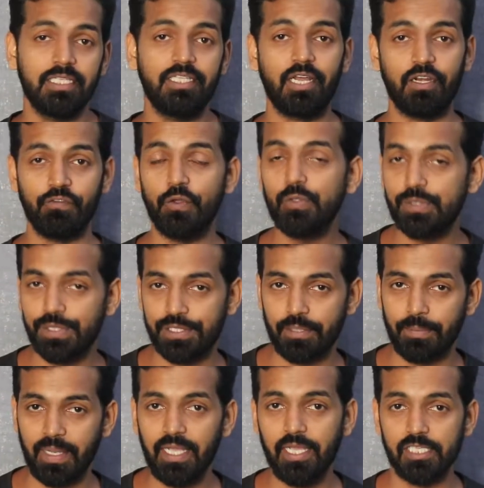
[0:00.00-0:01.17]
the review system
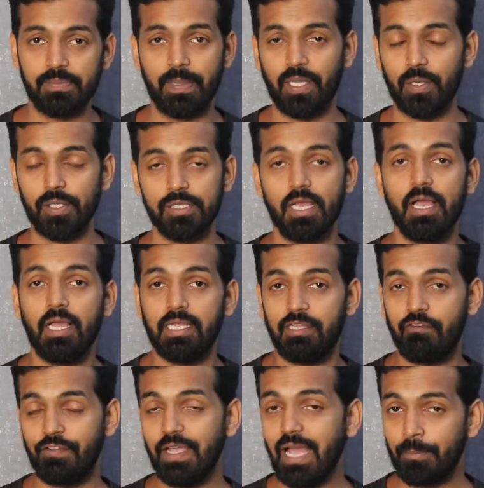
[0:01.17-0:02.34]
is, because the
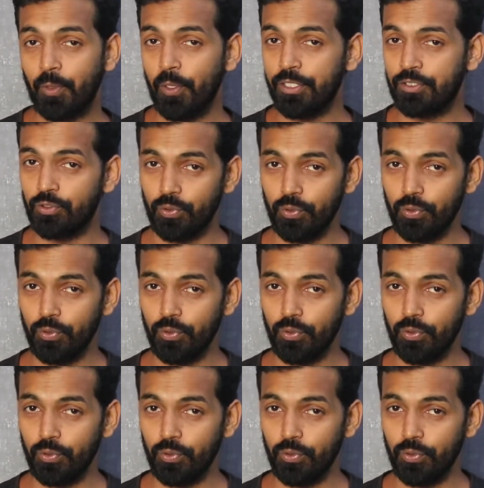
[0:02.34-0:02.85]
way I'm going to